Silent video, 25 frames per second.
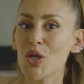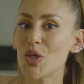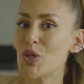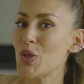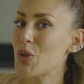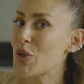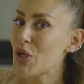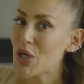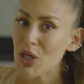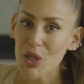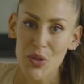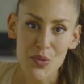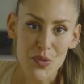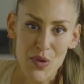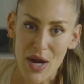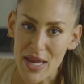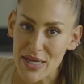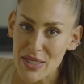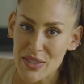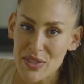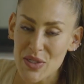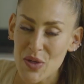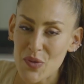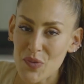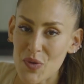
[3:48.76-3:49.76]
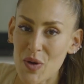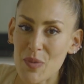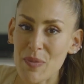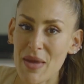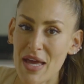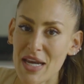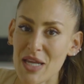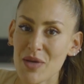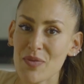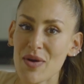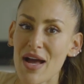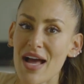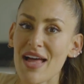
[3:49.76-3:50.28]
You can rent a room
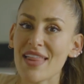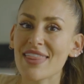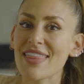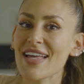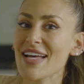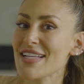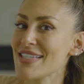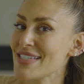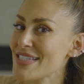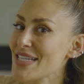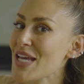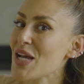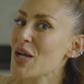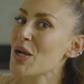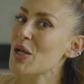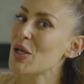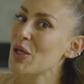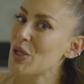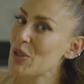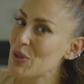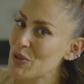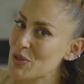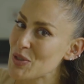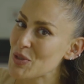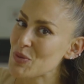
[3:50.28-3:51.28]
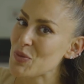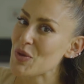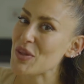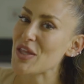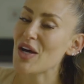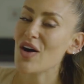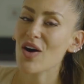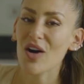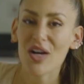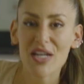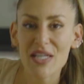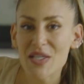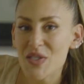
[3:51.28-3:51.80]
anywhere. That's included with
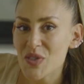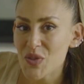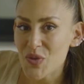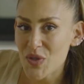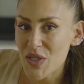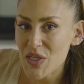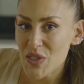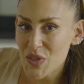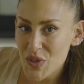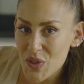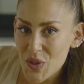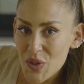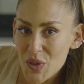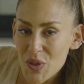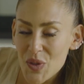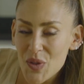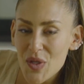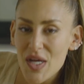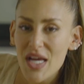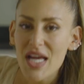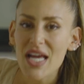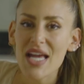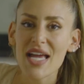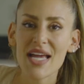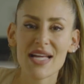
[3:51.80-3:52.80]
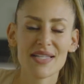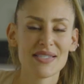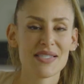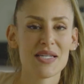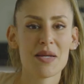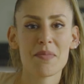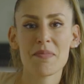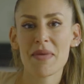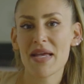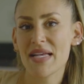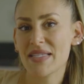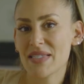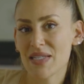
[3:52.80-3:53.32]
Harley Street too. It's
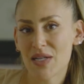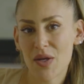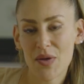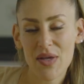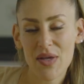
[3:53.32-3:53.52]
an amazing